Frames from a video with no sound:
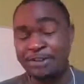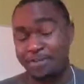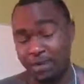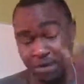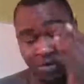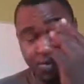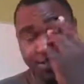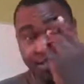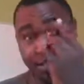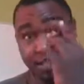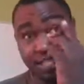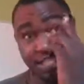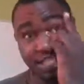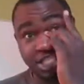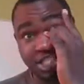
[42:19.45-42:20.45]

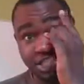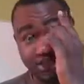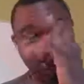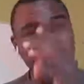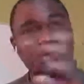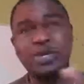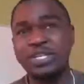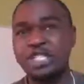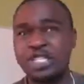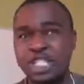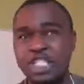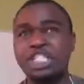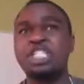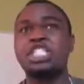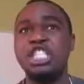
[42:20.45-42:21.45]

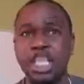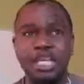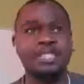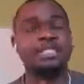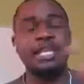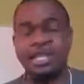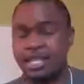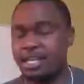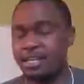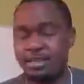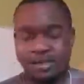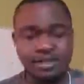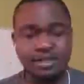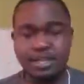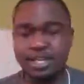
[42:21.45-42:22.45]
USGS. I think
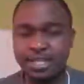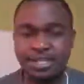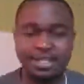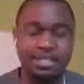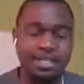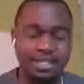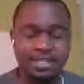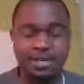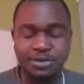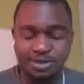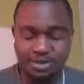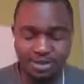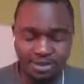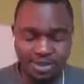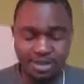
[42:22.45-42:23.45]
that's how
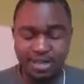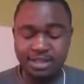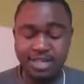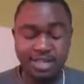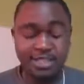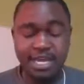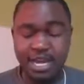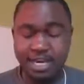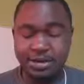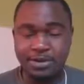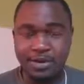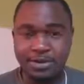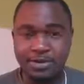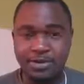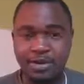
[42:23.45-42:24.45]
that's the acronym.